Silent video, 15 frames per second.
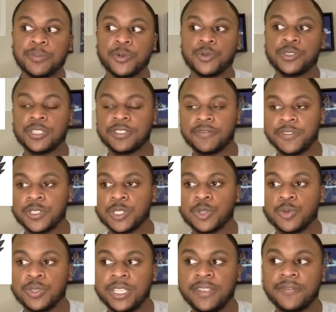boost its
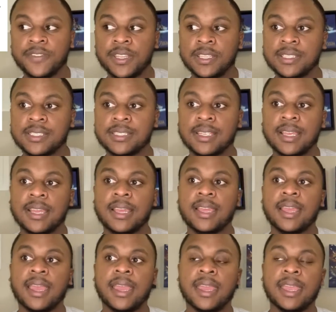physical defense,
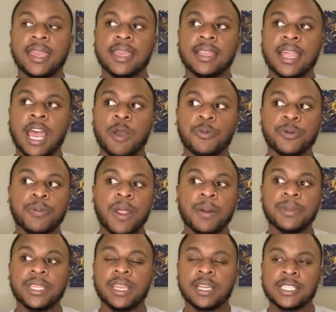and I would
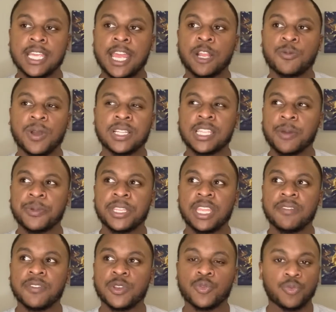probably attack-wise, I would
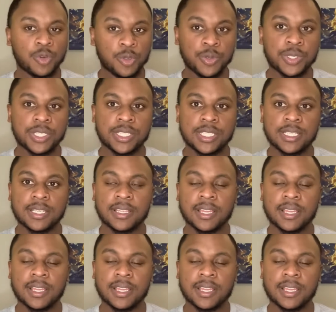give it Roost.